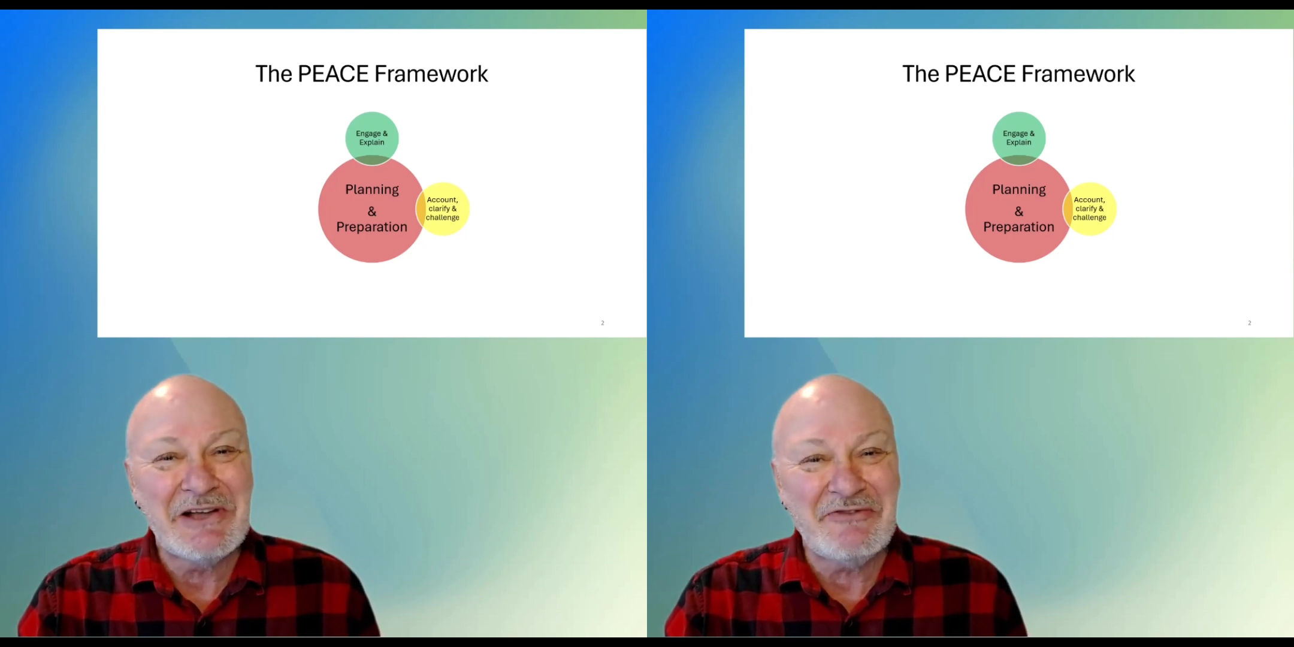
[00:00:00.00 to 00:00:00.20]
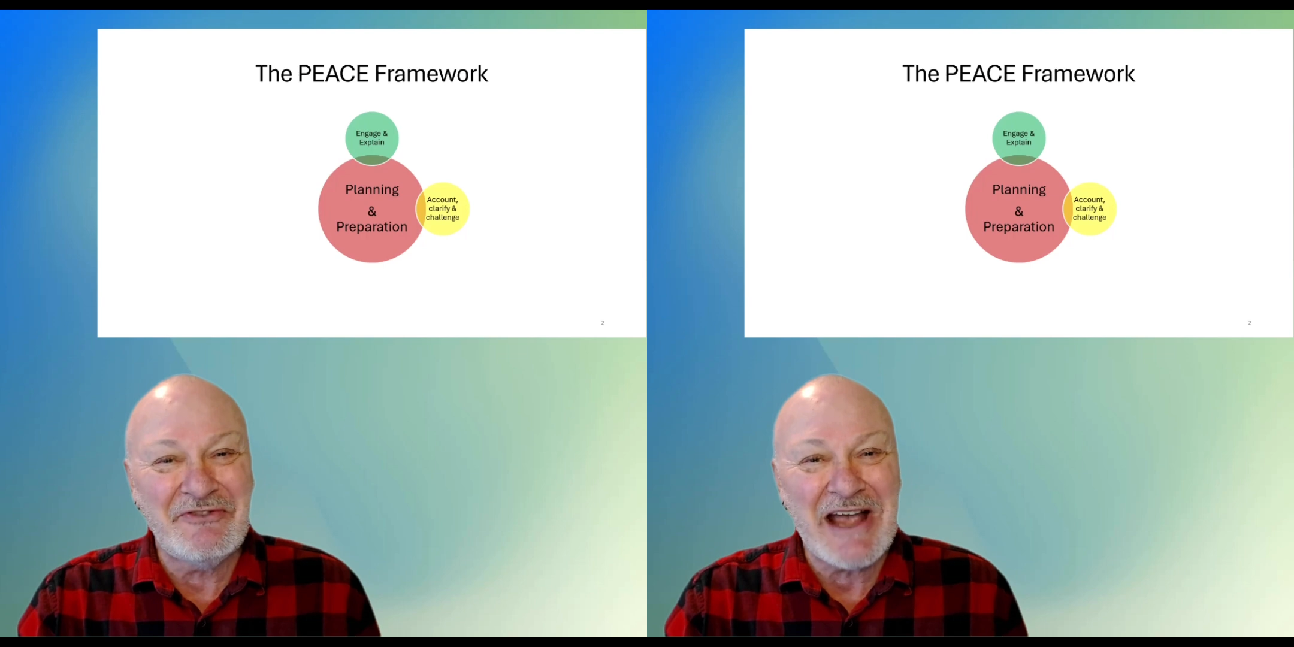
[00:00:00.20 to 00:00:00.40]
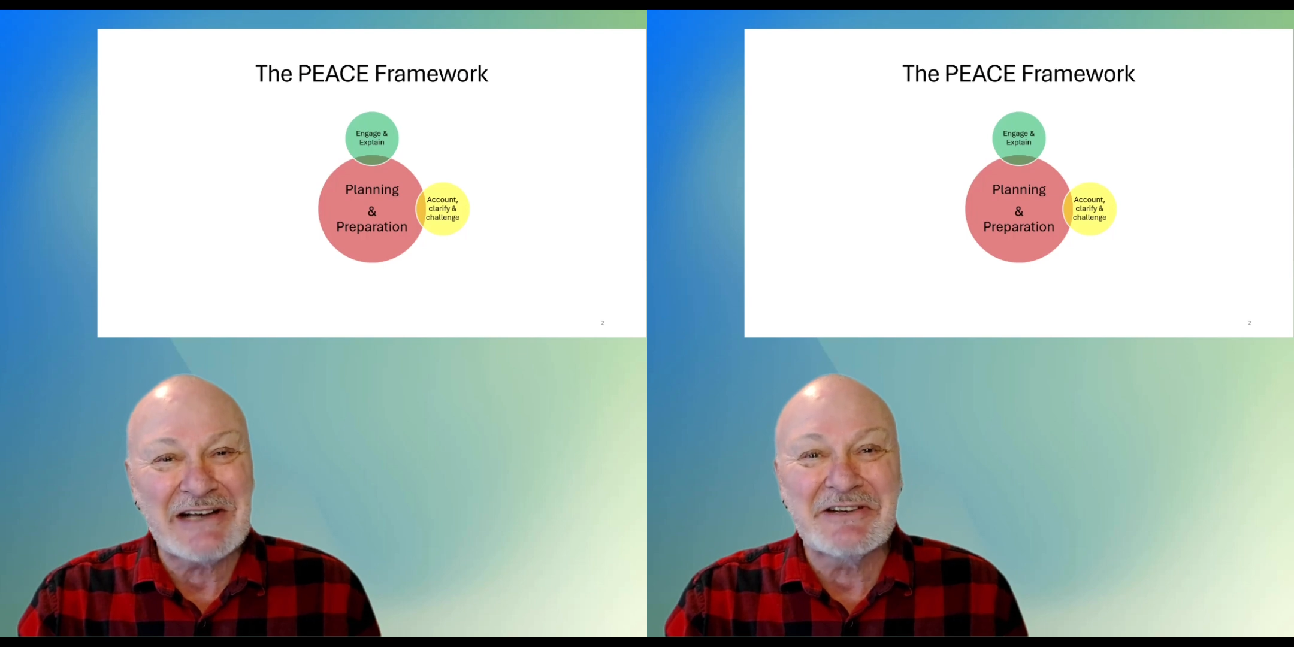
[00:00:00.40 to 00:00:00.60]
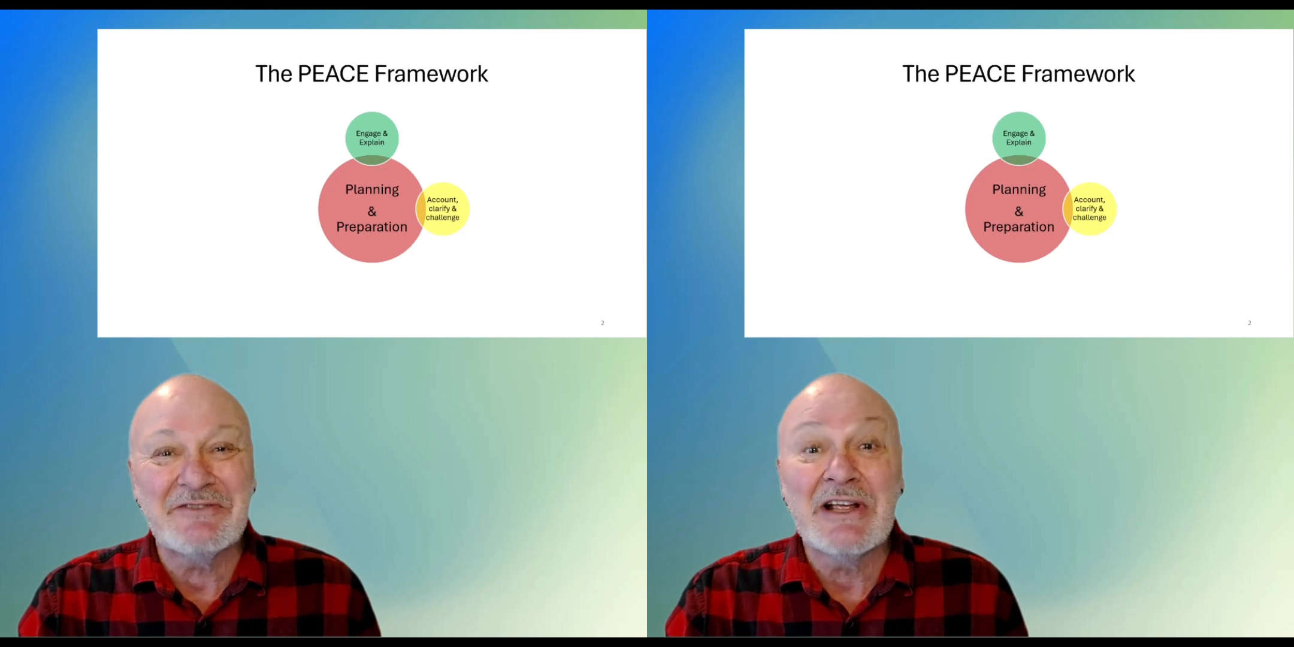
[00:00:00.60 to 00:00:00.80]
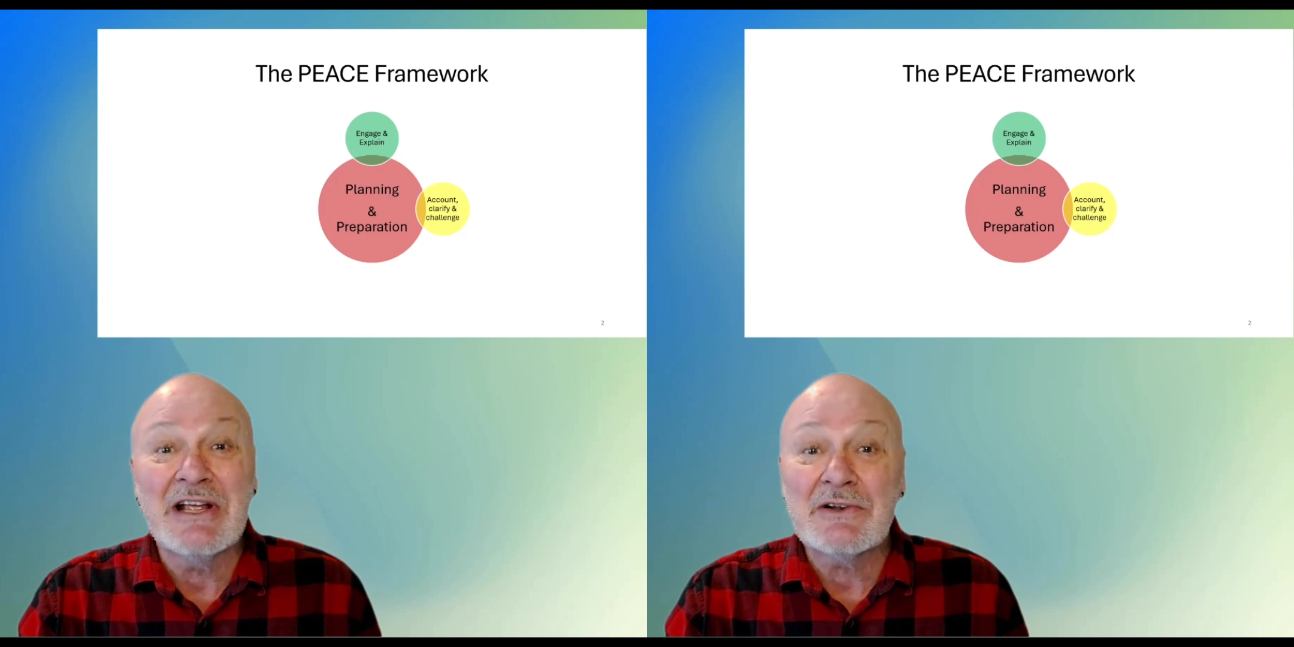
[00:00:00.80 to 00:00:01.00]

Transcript: effective